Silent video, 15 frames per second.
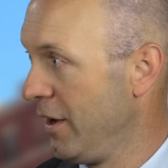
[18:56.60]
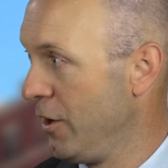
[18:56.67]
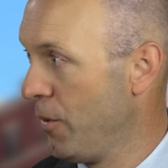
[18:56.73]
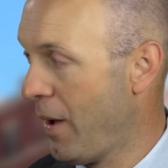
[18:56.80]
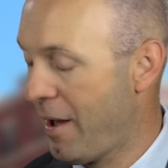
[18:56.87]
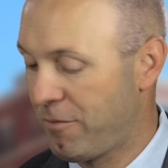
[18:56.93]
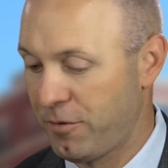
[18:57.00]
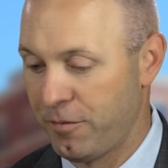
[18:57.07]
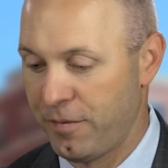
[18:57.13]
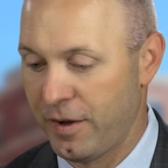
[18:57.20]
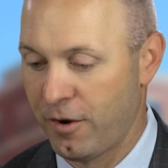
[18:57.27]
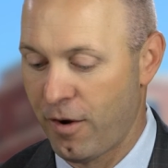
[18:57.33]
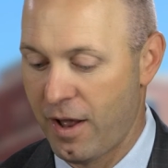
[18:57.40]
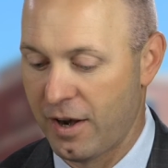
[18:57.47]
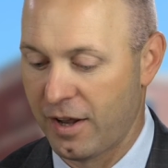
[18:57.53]
you have to
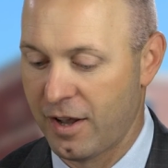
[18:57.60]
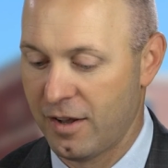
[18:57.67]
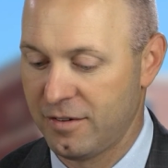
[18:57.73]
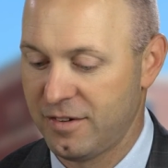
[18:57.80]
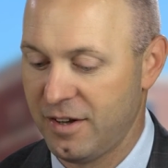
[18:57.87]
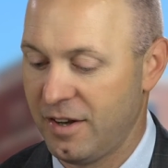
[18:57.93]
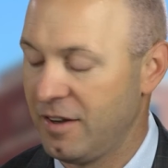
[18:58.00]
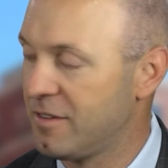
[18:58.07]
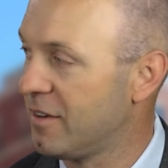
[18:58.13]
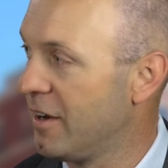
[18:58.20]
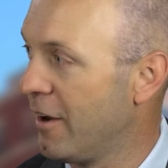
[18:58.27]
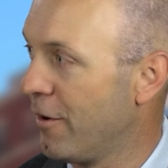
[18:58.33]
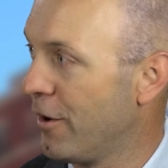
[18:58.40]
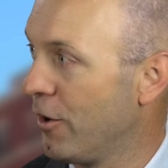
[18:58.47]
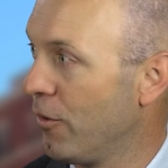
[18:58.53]
figure out a custody
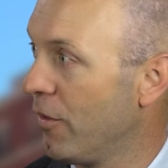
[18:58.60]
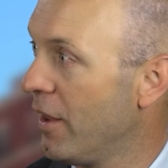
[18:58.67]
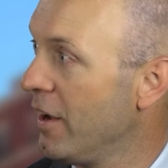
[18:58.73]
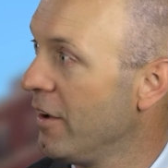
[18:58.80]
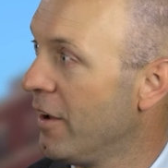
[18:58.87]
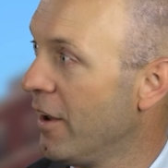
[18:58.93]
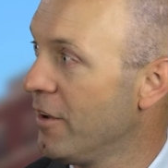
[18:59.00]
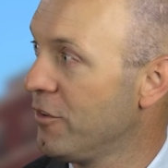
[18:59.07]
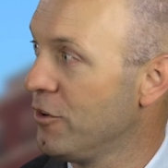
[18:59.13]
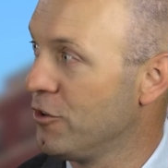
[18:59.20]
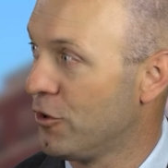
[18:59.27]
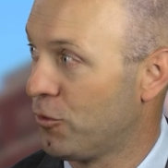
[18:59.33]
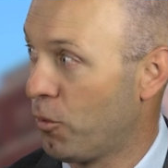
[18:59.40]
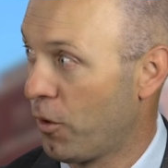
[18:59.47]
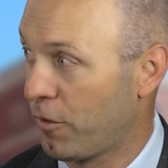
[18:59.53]
scenario that doesn't
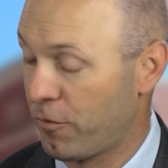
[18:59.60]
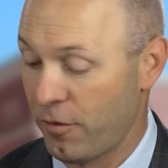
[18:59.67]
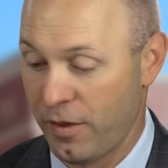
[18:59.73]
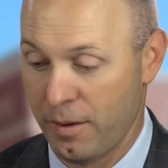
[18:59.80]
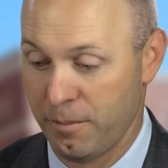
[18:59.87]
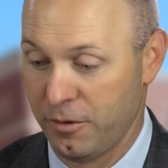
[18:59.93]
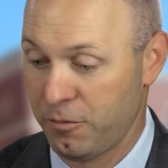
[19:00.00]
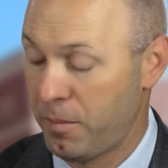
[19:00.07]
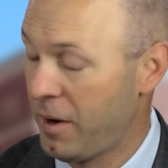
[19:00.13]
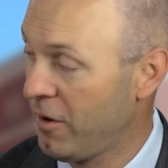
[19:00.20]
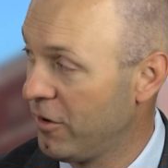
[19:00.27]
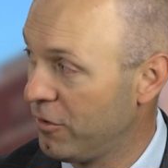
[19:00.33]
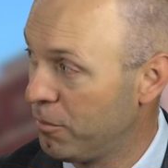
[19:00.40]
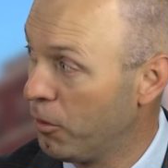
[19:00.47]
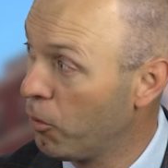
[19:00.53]
just work for them as
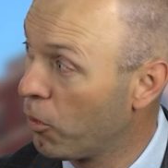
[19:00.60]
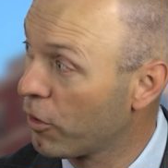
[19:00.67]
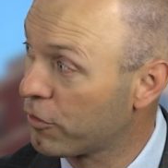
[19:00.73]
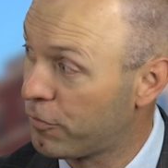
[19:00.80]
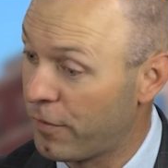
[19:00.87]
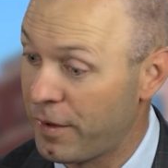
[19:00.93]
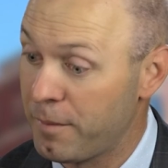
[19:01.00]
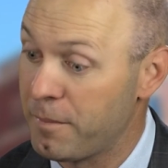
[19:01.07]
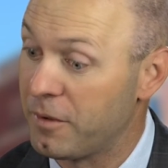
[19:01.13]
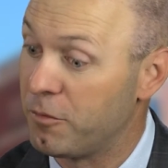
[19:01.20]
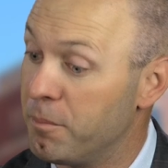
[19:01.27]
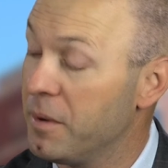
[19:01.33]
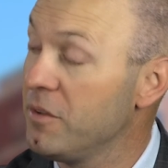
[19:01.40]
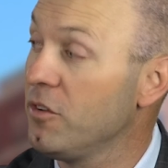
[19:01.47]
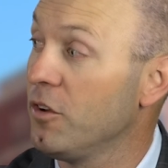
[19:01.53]
parents, but works for them
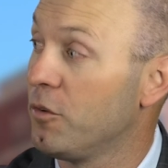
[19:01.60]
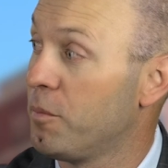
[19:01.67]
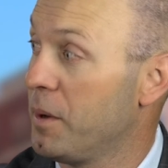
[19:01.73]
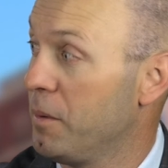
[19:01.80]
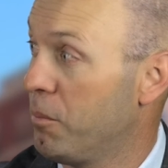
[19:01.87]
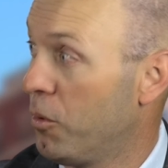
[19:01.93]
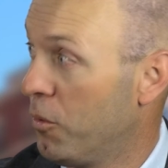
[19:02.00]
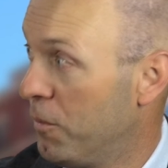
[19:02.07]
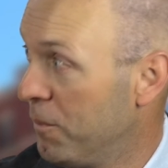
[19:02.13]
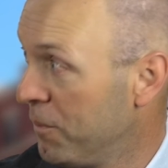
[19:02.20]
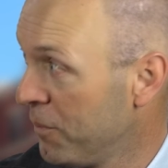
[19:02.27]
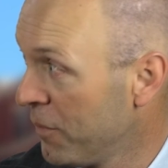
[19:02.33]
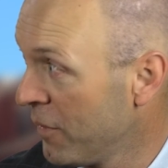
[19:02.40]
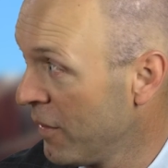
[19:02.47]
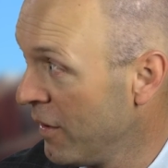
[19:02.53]
business people.
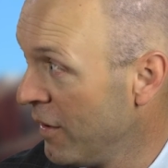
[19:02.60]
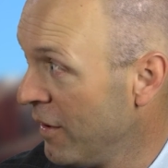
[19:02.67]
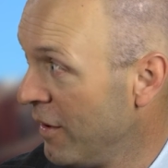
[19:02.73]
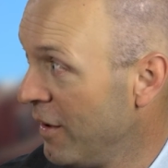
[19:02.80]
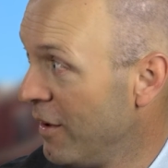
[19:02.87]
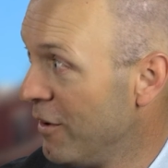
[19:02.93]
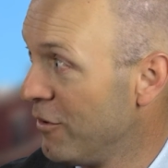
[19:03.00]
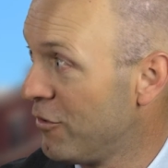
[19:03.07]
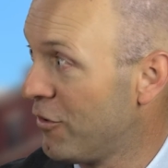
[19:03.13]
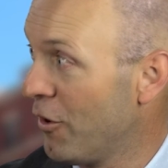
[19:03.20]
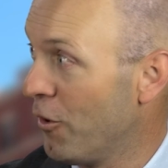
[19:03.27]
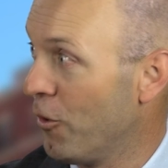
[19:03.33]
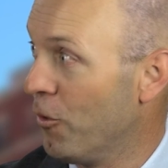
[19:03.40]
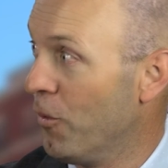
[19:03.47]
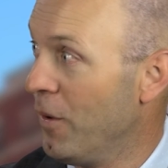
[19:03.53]

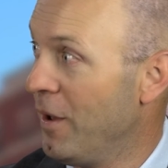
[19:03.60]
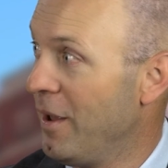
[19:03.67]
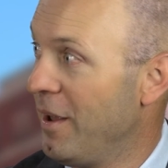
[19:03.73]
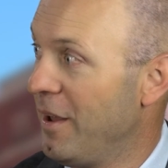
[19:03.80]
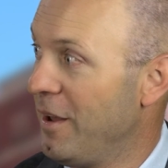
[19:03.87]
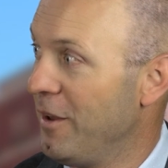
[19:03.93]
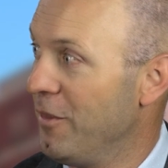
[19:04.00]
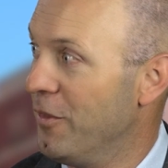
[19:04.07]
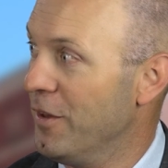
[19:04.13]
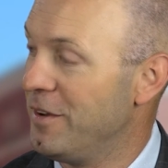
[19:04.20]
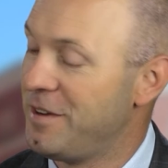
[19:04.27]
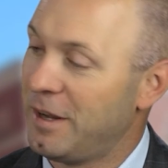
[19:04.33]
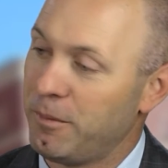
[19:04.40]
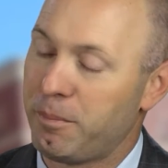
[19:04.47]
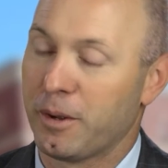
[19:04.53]
So the
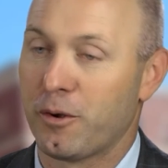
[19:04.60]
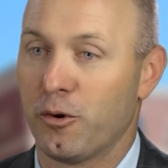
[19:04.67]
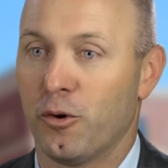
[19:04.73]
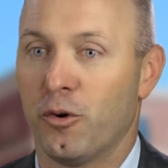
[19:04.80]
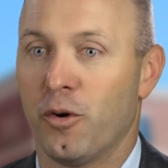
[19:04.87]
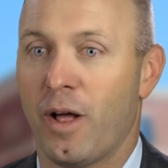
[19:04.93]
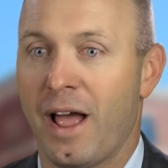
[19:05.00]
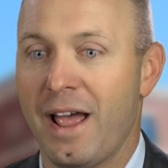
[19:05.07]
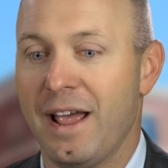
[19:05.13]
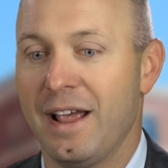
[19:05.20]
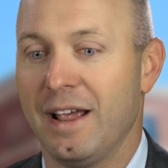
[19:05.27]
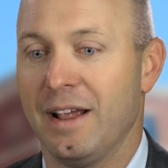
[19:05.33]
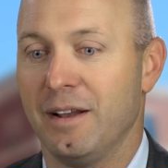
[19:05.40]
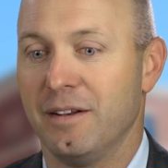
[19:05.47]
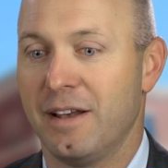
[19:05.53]
typical,
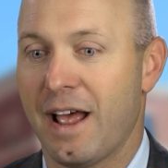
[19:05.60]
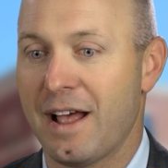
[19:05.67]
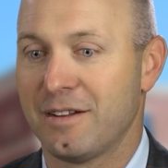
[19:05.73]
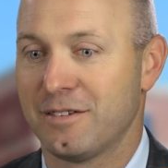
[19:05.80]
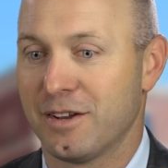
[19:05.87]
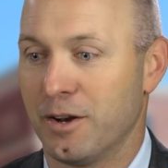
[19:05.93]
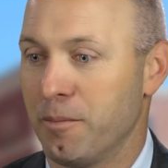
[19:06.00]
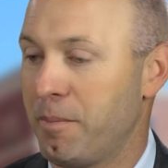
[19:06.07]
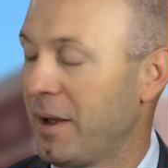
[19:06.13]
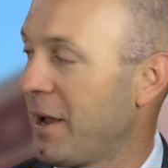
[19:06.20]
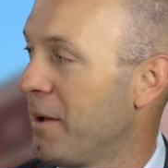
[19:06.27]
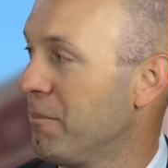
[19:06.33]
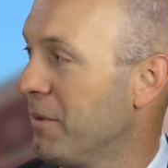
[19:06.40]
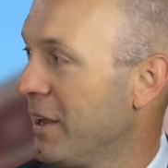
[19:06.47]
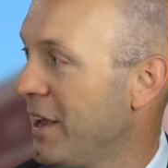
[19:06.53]
hey, dad's going to
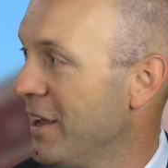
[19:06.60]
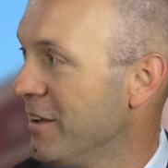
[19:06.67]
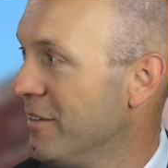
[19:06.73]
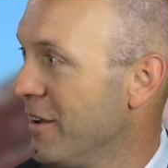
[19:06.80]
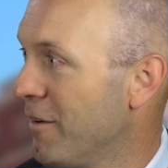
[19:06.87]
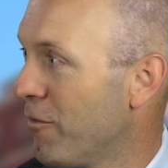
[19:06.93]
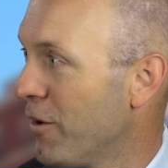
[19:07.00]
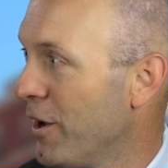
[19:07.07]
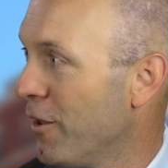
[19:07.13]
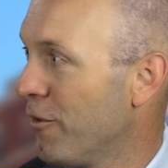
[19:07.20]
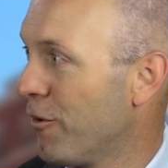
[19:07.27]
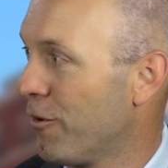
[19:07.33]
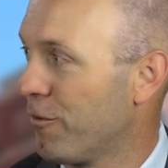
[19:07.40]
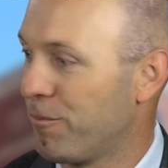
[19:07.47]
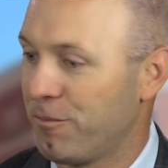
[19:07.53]
pick up the kids every
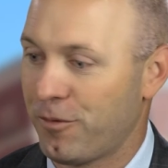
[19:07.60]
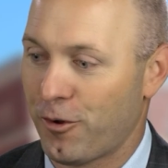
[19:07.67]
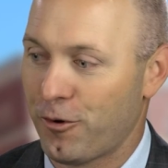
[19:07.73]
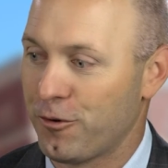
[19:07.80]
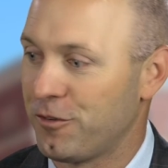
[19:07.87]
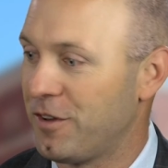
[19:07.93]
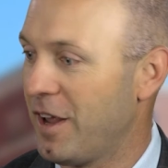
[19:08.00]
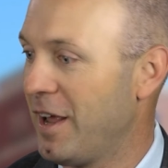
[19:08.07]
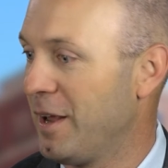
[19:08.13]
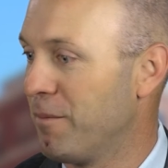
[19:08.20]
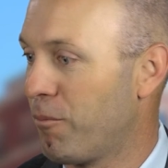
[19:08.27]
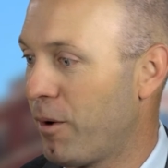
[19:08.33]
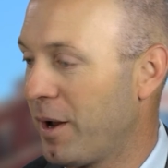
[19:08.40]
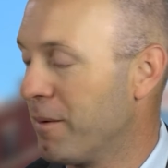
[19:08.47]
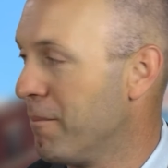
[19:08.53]
other Thursday
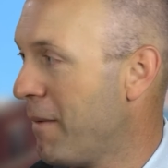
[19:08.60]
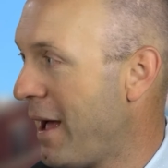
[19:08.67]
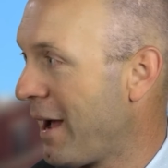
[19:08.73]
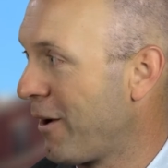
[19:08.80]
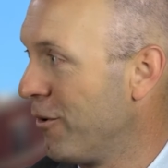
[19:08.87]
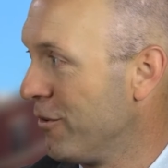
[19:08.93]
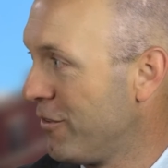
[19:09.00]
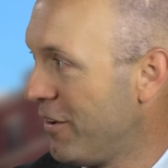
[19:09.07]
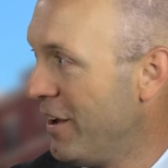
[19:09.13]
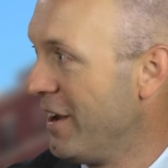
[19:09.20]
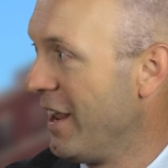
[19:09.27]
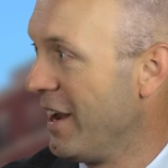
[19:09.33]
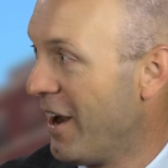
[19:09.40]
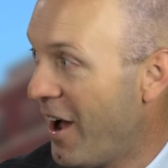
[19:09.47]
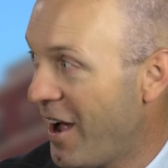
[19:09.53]
and bring them back on
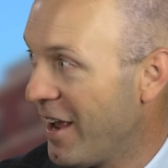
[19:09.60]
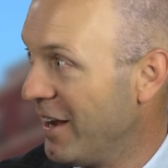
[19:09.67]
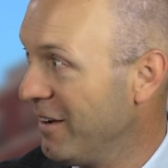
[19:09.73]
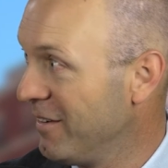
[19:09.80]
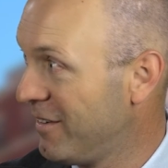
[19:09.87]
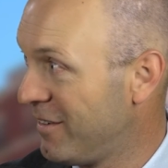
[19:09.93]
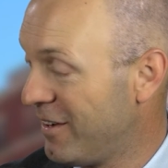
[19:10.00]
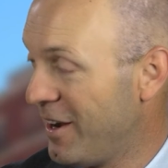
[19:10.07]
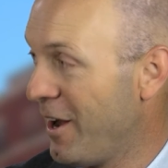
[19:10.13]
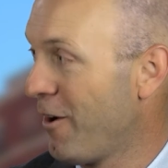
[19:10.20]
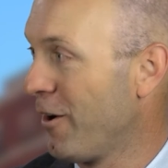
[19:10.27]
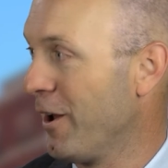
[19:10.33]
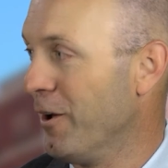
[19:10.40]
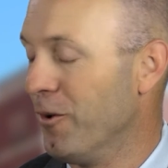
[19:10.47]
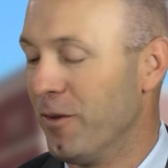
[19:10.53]
Sunday night
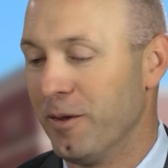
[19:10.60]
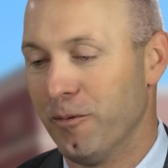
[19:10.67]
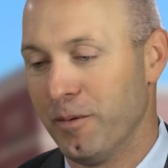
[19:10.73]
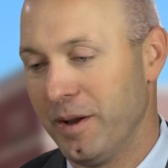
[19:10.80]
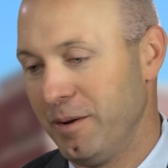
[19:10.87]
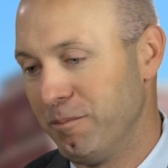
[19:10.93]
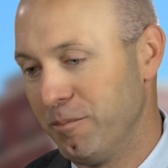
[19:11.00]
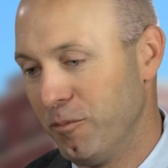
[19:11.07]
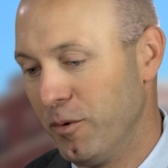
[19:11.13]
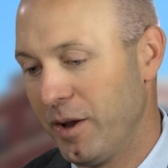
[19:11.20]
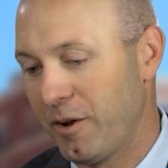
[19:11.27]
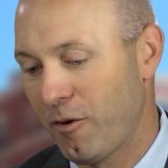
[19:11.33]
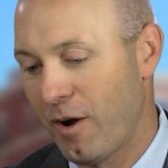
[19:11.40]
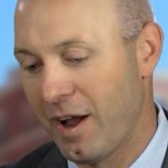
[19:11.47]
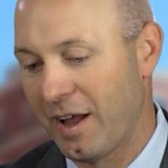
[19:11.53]
scenario that we
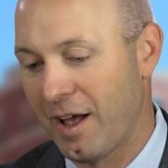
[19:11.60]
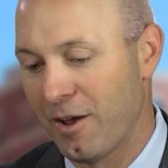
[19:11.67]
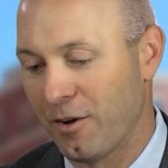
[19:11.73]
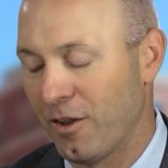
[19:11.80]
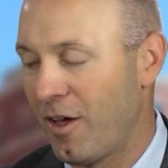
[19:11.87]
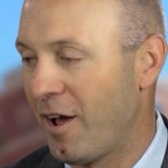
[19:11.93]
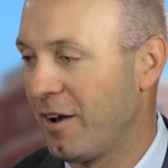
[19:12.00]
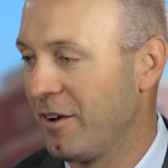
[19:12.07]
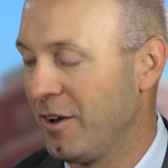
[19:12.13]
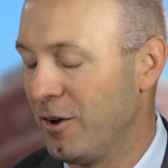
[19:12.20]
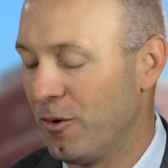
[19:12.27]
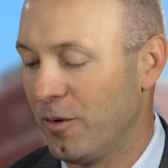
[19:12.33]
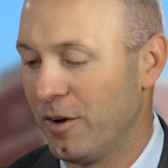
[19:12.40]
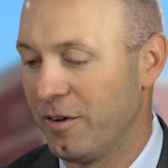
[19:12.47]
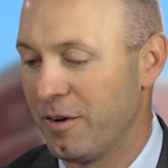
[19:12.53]
crank out a lot,
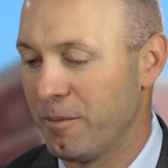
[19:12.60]
in a